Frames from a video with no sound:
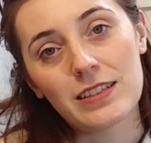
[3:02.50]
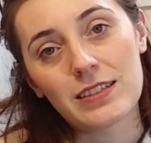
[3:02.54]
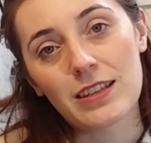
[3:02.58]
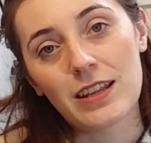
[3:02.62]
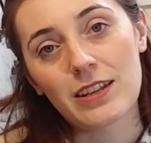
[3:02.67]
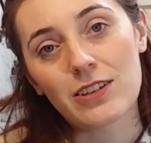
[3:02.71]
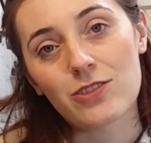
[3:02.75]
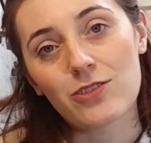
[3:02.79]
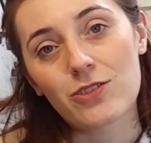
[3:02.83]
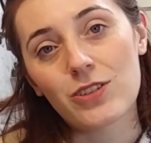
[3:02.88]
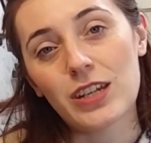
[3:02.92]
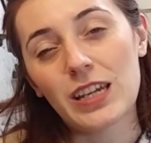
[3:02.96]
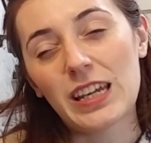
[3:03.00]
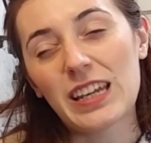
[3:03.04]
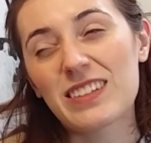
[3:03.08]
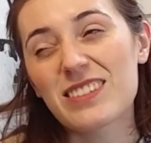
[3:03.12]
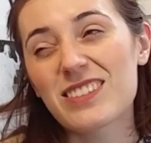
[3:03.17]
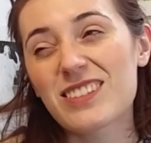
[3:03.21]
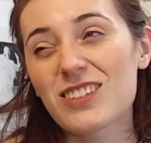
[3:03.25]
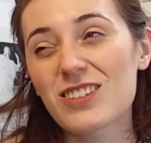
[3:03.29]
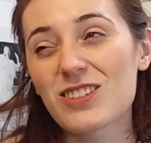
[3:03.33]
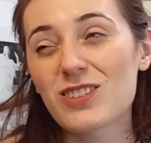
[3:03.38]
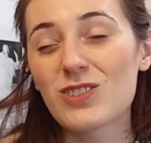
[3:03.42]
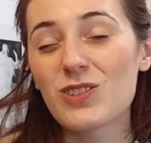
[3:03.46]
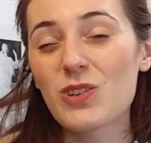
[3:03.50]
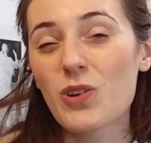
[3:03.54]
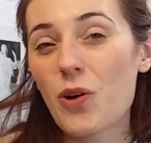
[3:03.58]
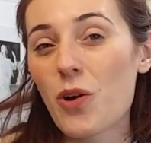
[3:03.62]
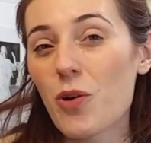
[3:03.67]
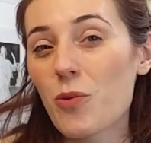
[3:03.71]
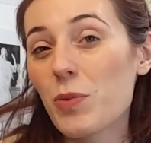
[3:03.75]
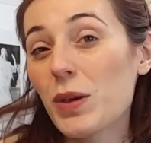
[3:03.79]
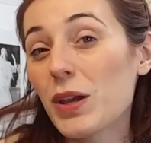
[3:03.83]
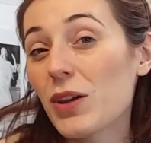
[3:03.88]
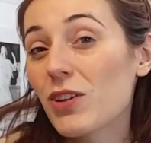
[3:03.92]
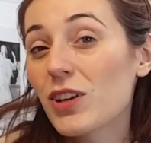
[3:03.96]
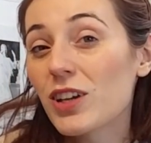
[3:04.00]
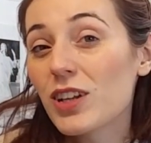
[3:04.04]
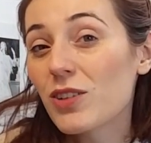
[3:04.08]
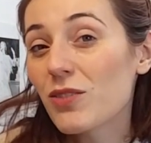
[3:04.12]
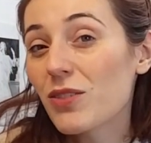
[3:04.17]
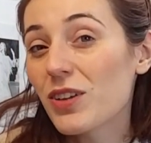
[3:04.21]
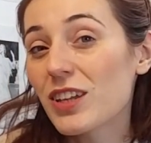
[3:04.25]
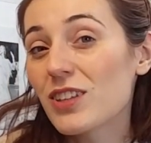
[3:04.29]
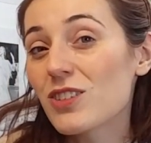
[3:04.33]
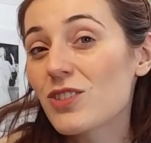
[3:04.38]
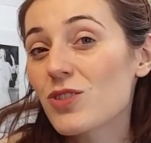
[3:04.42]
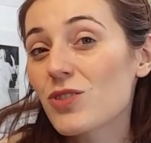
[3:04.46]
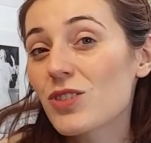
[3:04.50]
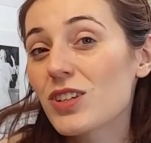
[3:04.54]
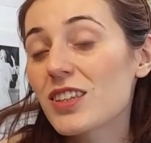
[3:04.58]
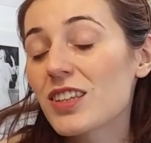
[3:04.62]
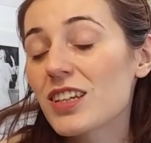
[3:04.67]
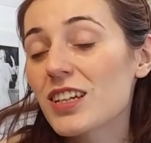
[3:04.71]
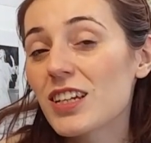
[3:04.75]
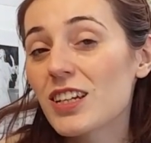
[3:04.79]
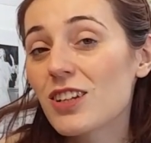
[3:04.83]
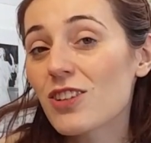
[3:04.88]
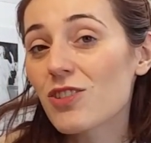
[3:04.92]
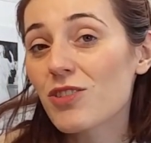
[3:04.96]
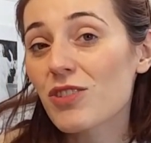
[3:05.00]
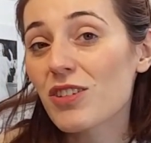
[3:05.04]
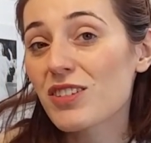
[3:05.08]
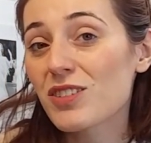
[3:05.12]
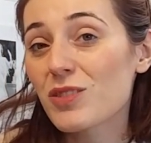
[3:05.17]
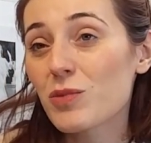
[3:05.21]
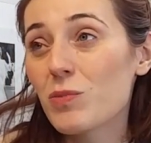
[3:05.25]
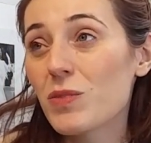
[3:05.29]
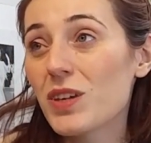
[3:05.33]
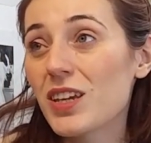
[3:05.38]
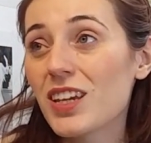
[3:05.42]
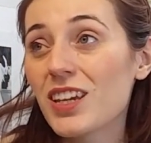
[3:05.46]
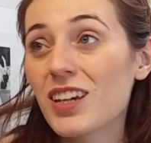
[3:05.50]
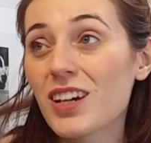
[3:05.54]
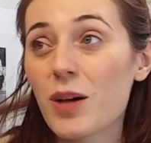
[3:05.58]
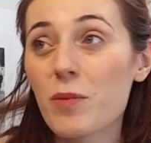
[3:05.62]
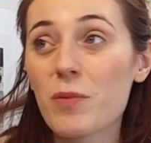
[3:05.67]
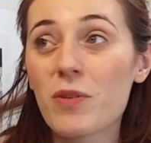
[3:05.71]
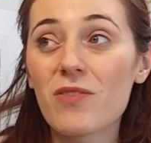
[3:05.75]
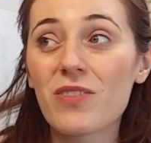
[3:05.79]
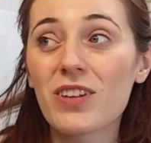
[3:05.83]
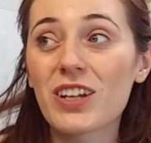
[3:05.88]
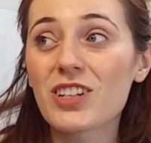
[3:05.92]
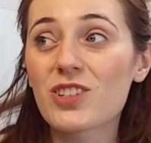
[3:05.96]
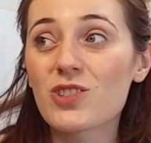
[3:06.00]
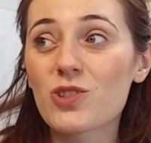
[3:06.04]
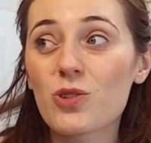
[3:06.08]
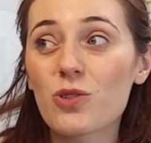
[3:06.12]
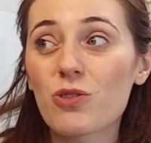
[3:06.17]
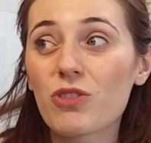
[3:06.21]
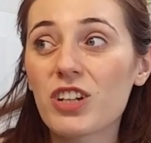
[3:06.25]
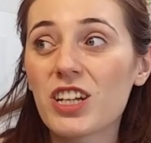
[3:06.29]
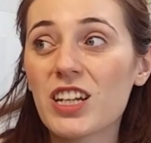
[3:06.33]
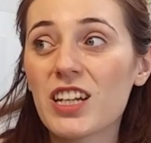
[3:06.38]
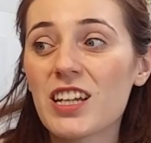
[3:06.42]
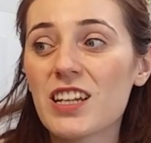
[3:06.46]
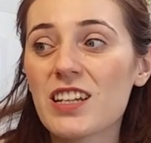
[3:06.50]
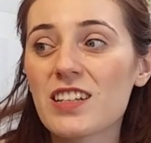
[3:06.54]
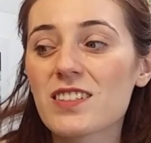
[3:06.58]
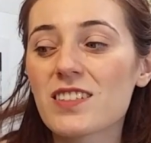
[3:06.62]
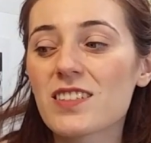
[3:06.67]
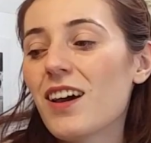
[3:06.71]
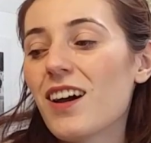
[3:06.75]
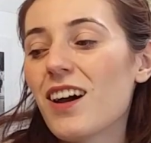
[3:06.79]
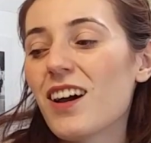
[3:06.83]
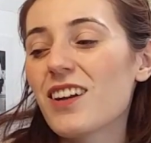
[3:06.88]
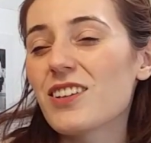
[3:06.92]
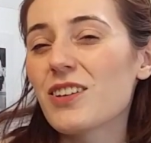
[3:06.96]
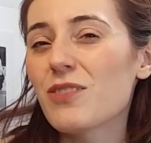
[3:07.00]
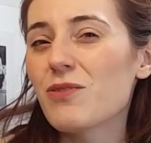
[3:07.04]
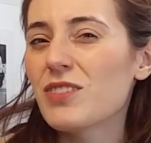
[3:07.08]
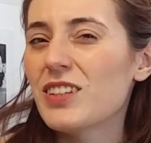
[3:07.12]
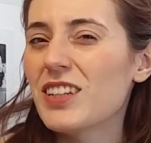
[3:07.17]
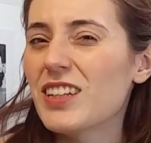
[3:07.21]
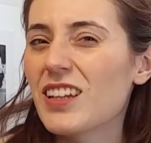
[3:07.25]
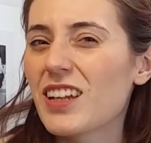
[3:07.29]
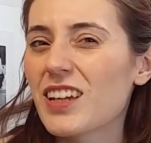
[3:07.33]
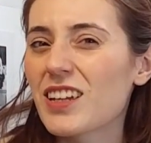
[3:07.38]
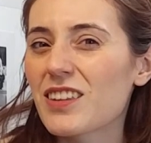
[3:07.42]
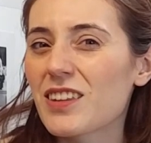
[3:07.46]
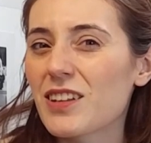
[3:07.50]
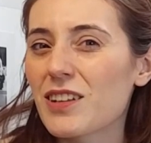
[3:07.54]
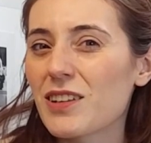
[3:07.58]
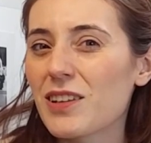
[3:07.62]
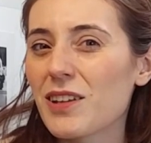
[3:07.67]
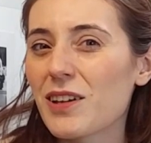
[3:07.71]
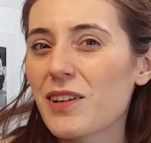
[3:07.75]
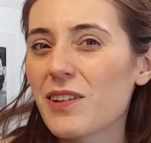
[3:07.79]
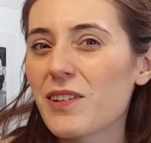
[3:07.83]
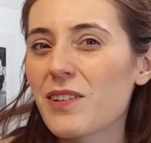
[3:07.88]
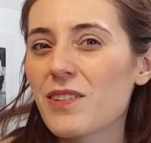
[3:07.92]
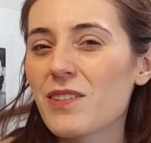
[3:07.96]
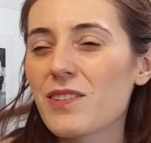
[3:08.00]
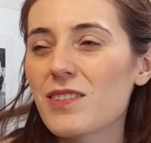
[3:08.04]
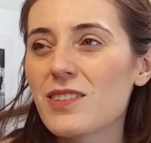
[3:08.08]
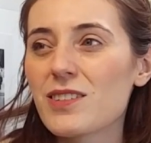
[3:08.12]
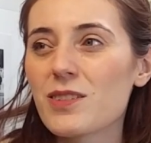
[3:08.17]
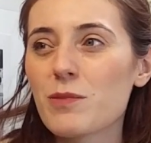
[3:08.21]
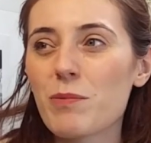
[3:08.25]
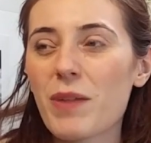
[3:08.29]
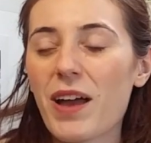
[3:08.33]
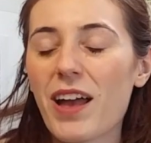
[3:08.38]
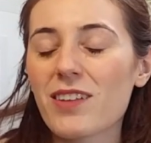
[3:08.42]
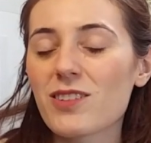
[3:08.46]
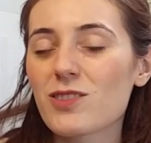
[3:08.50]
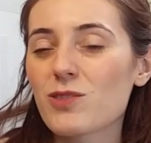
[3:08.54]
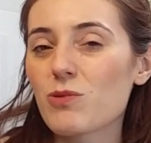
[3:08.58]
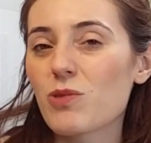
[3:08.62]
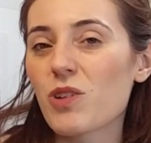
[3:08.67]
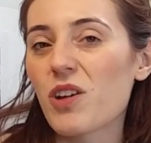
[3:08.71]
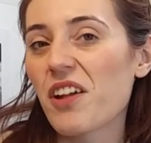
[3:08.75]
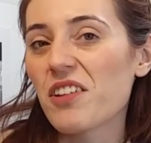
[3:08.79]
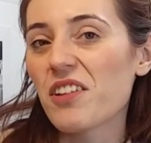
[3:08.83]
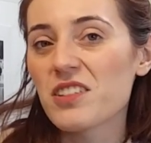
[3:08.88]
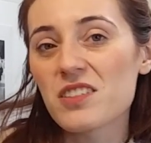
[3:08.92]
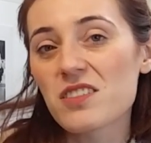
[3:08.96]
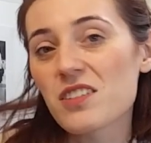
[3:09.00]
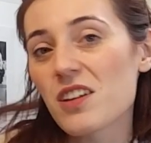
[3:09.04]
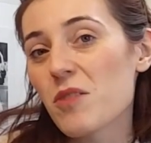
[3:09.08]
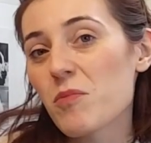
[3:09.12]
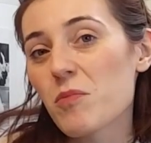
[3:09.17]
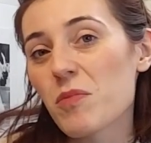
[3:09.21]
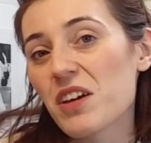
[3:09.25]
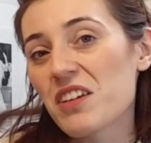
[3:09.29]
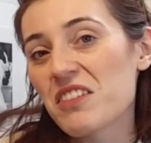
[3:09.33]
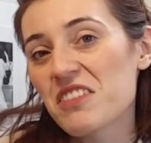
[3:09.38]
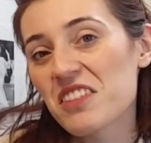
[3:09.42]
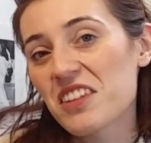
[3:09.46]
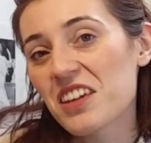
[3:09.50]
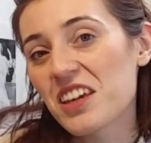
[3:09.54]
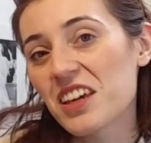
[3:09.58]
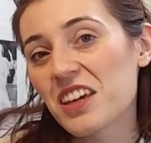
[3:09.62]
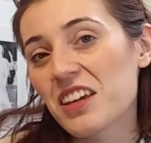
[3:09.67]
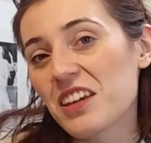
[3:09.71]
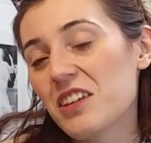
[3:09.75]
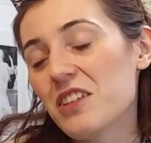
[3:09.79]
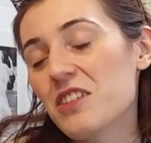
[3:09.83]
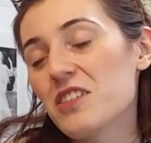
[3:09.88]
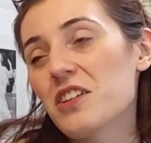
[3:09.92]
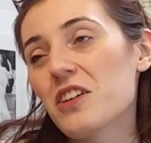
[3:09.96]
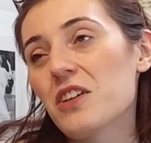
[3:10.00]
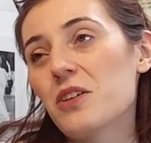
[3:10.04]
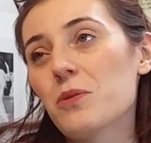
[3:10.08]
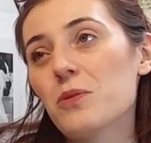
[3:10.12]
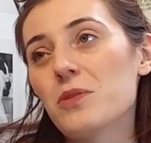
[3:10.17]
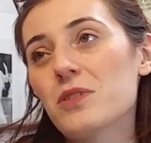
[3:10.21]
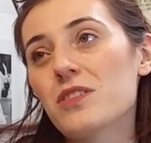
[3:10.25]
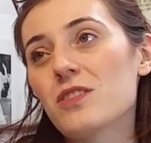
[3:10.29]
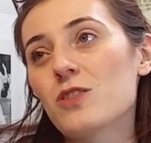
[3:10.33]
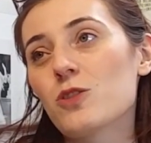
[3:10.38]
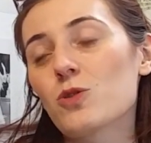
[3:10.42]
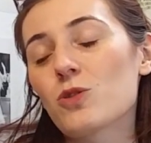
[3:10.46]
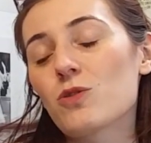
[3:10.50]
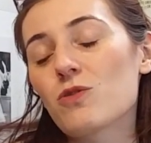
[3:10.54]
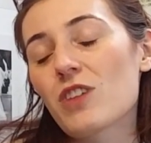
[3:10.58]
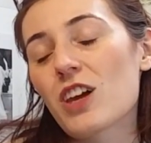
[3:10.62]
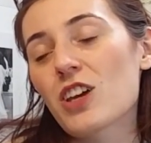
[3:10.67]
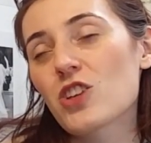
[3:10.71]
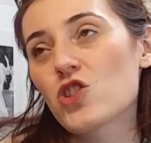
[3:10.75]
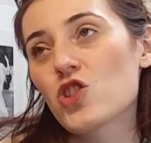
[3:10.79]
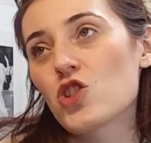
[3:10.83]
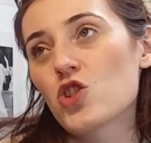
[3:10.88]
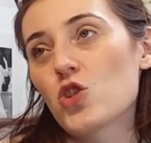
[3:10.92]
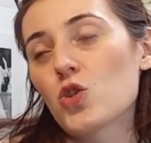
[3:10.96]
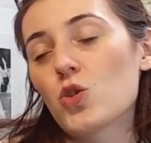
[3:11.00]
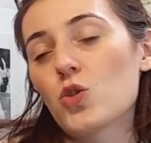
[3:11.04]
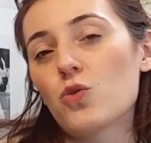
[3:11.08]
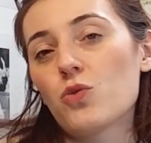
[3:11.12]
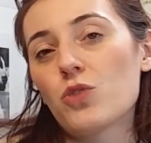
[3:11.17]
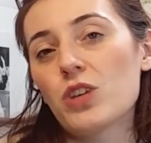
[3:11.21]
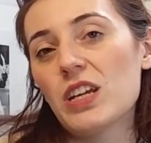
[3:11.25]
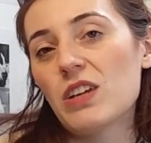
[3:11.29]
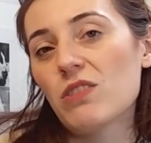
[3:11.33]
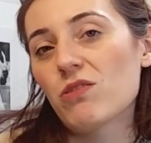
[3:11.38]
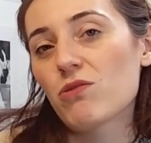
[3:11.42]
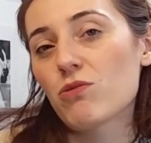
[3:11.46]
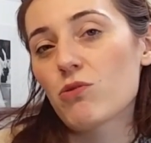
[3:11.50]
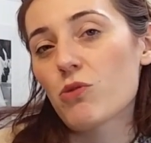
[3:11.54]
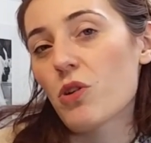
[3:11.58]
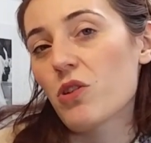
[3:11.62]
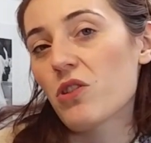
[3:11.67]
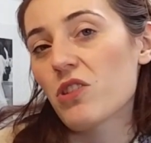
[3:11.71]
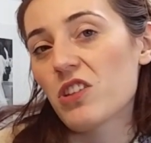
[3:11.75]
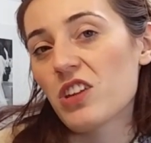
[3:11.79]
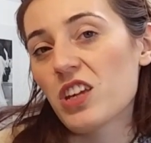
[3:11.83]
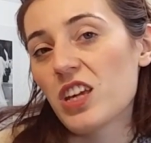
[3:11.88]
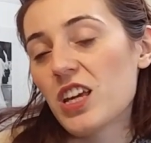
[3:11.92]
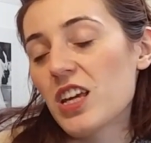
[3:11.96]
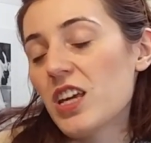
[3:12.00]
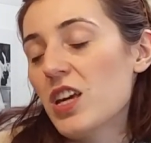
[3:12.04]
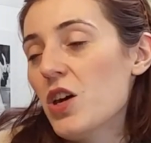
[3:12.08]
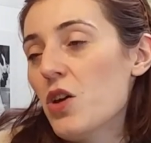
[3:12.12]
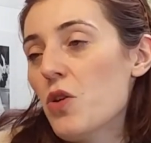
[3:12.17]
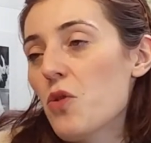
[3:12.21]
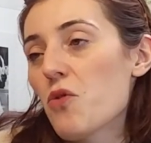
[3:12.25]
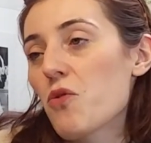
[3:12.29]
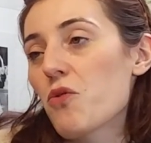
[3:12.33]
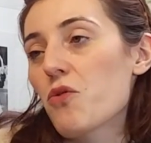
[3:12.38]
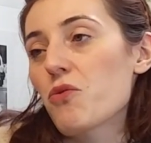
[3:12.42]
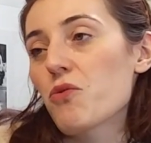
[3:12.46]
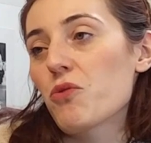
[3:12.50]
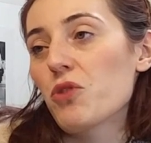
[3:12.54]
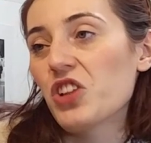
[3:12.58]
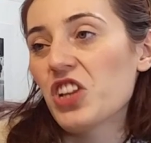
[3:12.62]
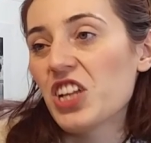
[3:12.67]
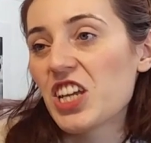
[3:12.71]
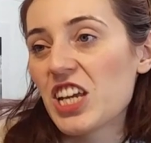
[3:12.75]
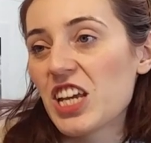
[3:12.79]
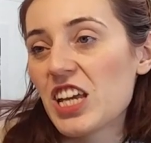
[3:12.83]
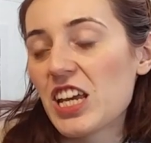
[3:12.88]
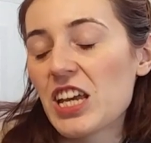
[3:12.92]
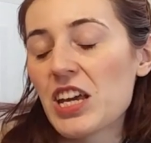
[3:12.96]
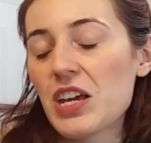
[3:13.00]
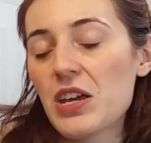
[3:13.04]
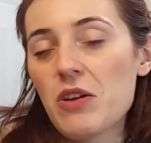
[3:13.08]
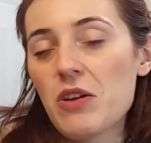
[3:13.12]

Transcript: century. It's just not a period of history that interests me. I'm a Victorianist. I don't really like the clothes. Pastel colours aren't my thing, you know, and sort of that sugary, frothy, frilly